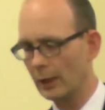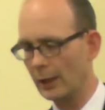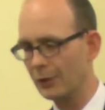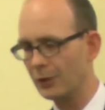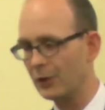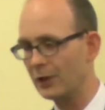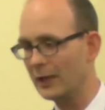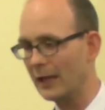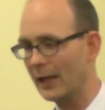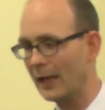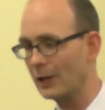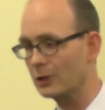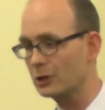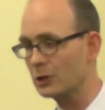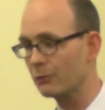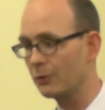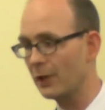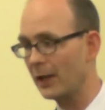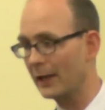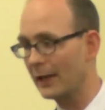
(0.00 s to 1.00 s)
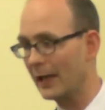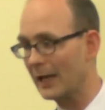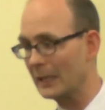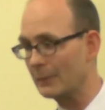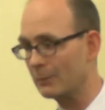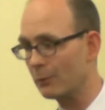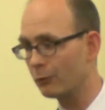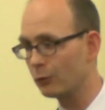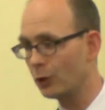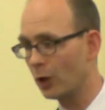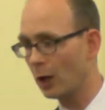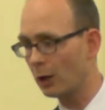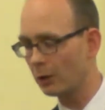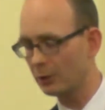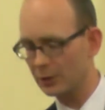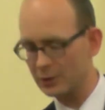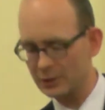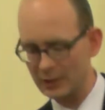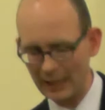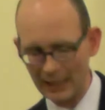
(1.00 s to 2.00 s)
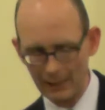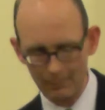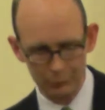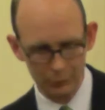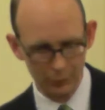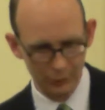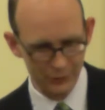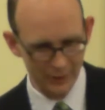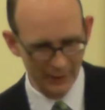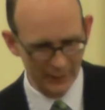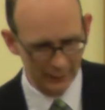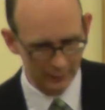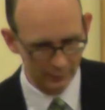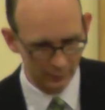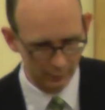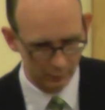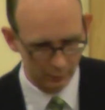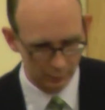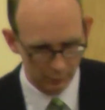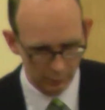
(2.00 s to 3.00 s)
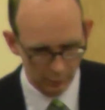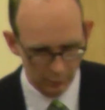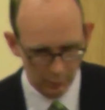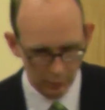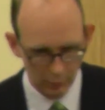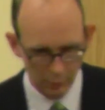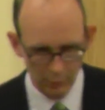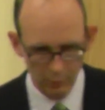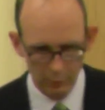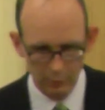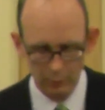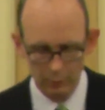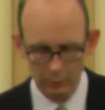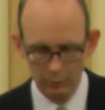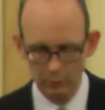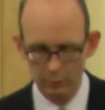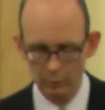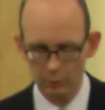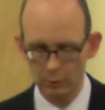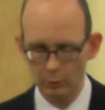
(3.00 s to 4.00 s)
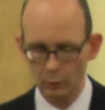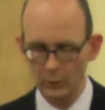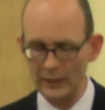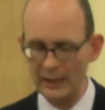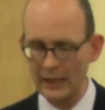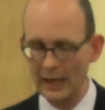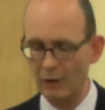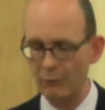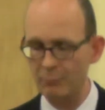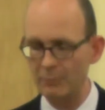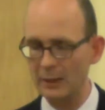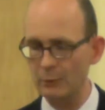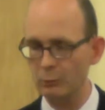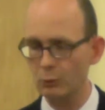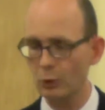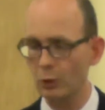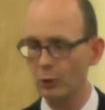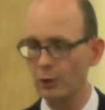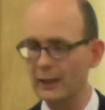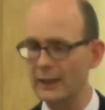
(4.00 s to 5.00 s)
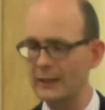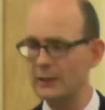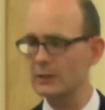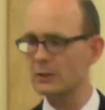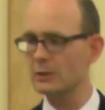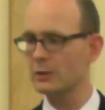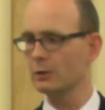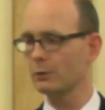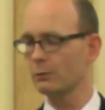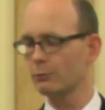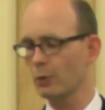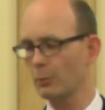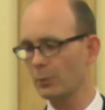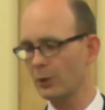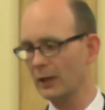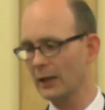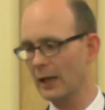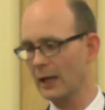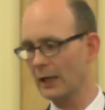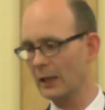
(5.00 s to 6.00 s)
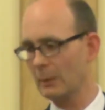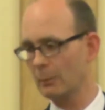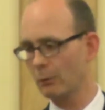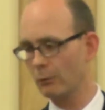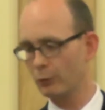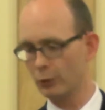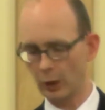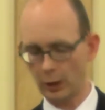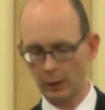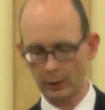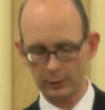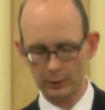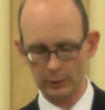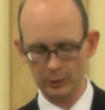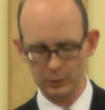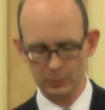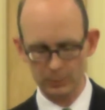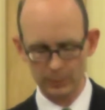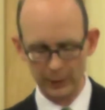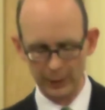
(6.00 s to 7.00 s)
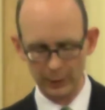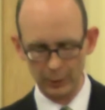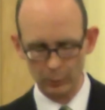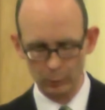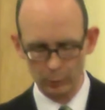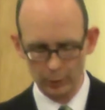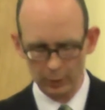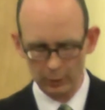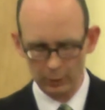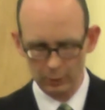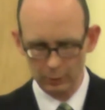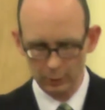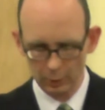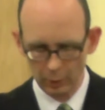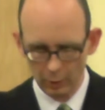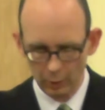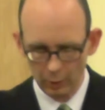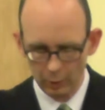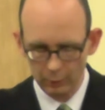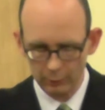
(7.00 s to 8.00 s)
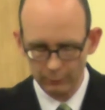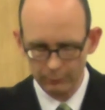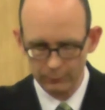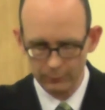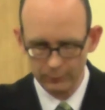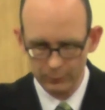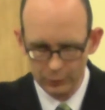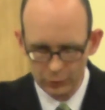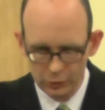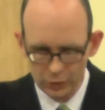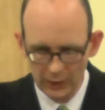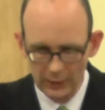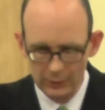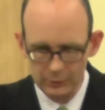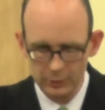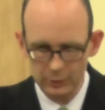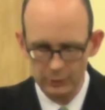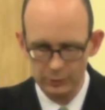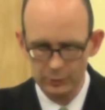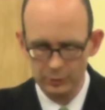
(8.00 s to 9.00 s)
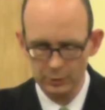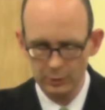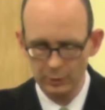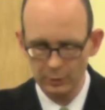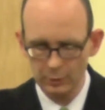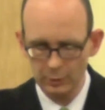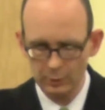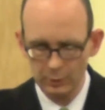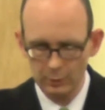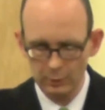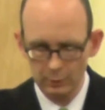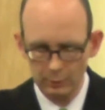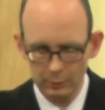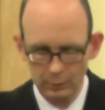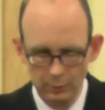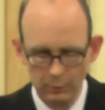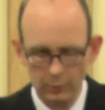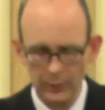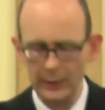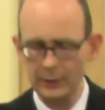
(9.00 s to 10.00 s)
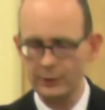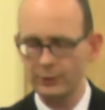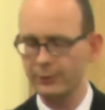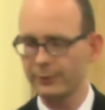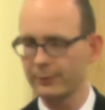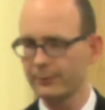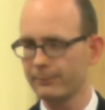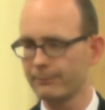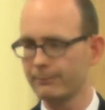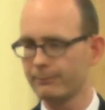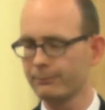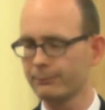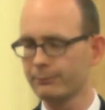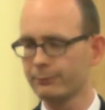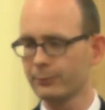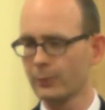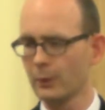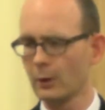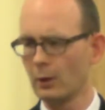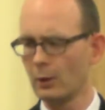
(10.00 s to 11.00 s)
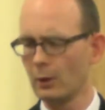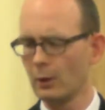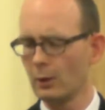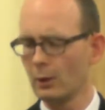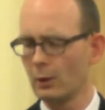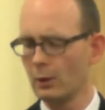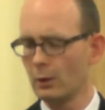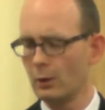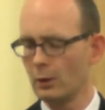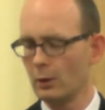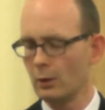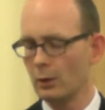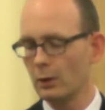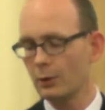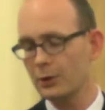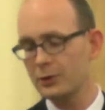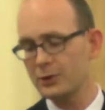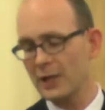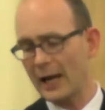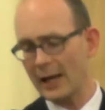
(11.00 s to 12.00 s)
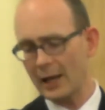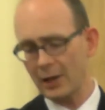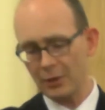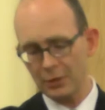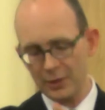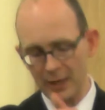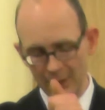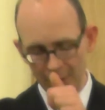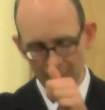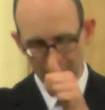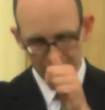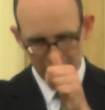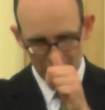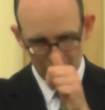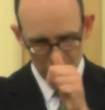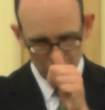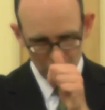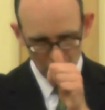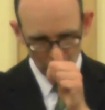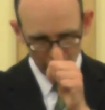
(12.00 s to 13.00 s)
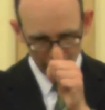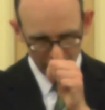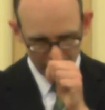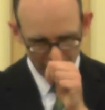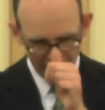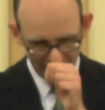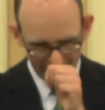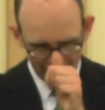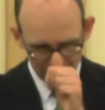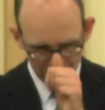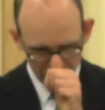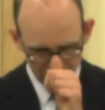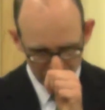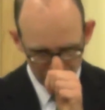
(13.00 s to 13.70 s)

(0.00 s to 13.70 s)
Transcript: and the gates of that kingdom of darkness kept us in, we have been released from the kingdom of darkness by the work of Jesus Christ. And the second thing that this story reminds